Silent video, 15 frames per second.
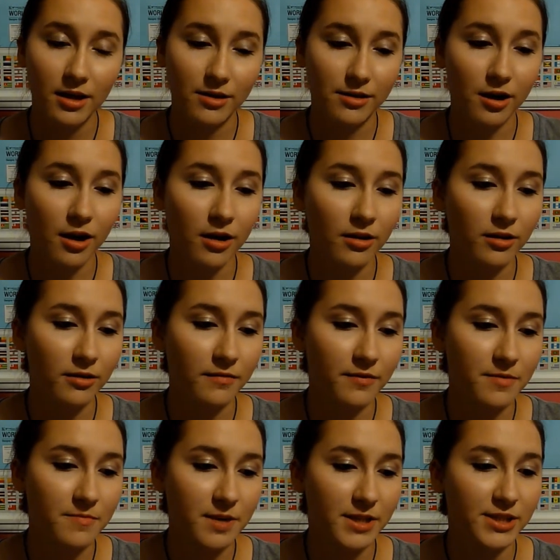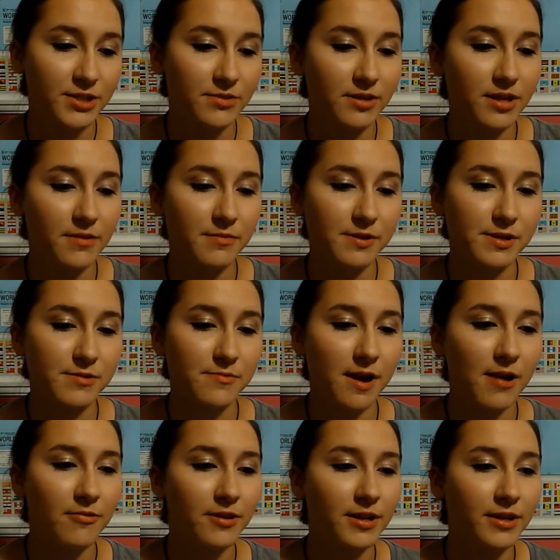all of the mystery that was
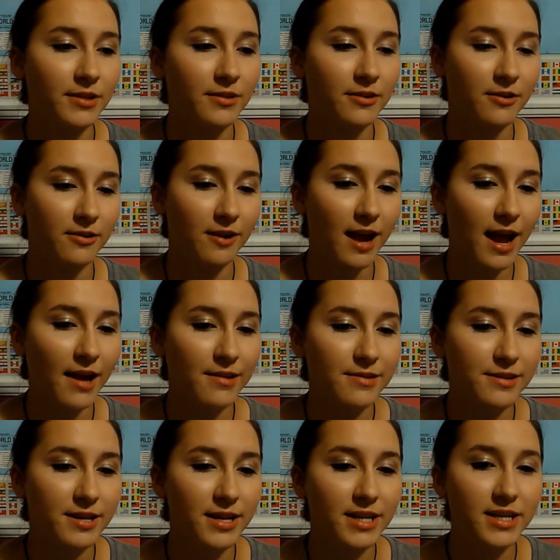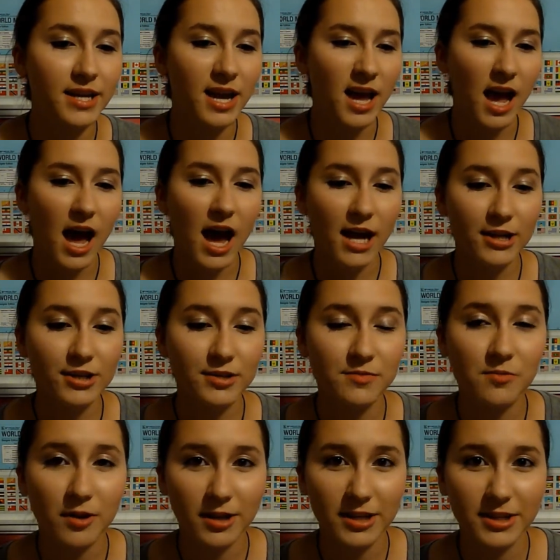surrounding her accident. I just
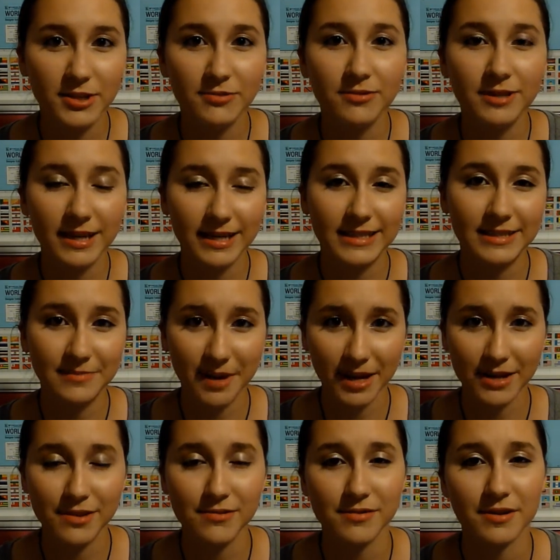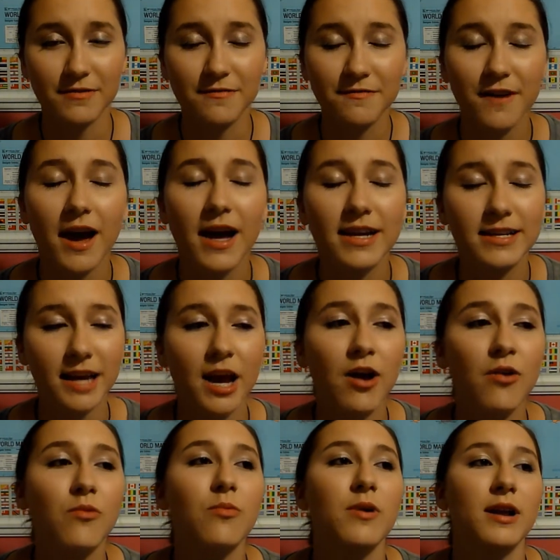wanted to get some answers and find
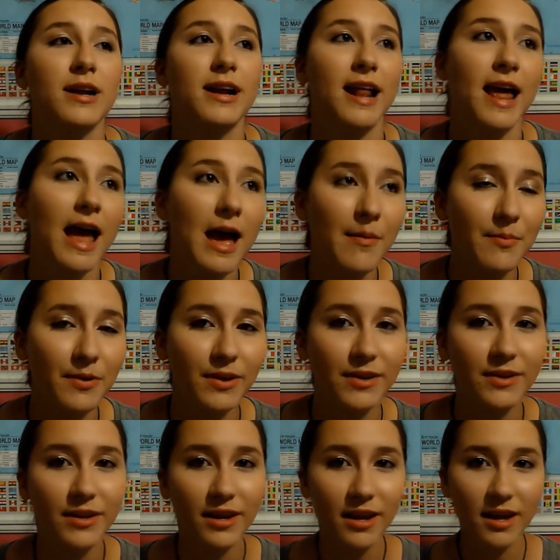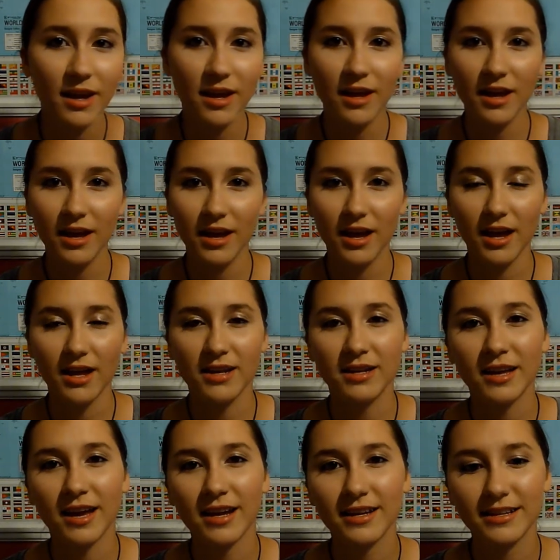out what had happened. And
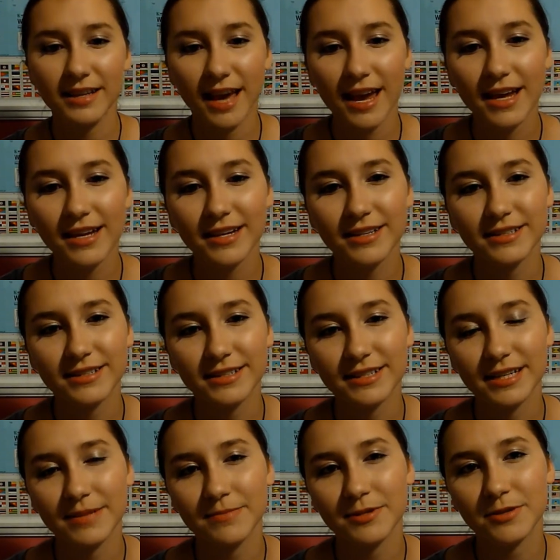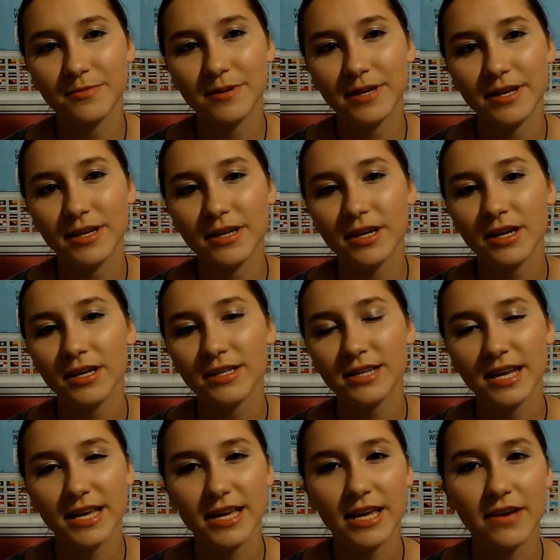yet Cadence seemed to be
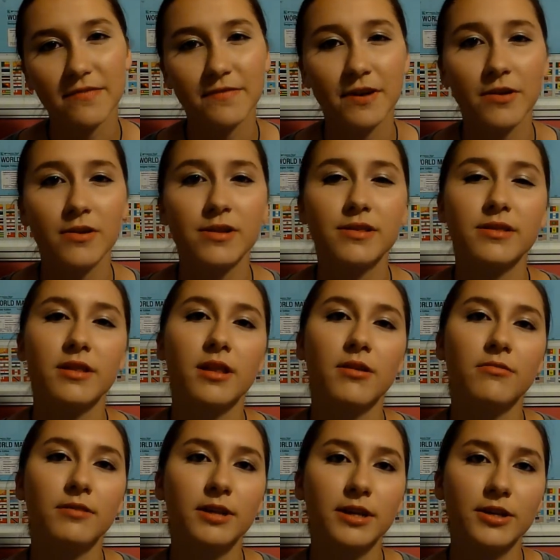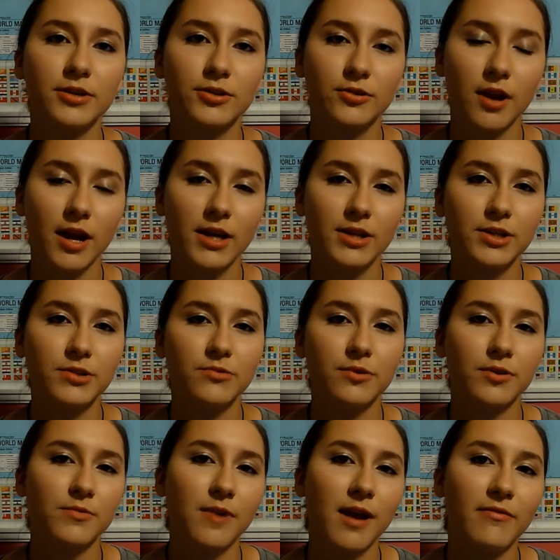taking it very slowly and trying to
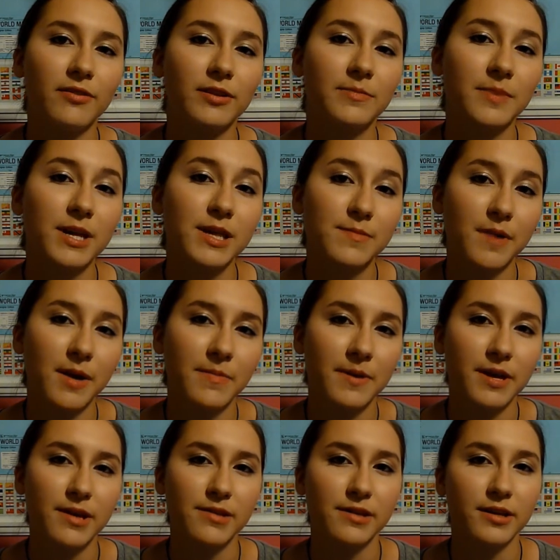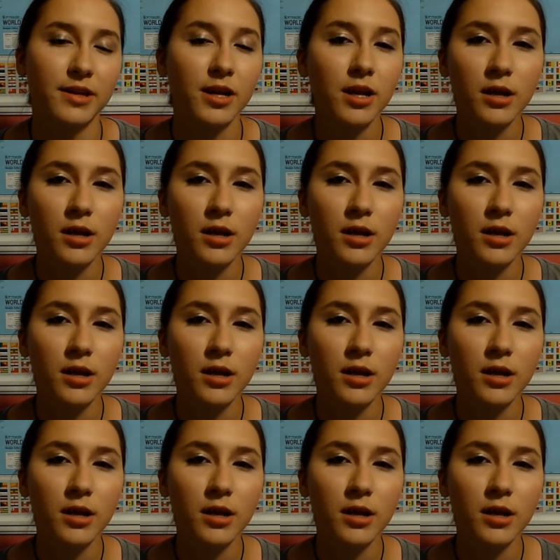unravel it piece by piece and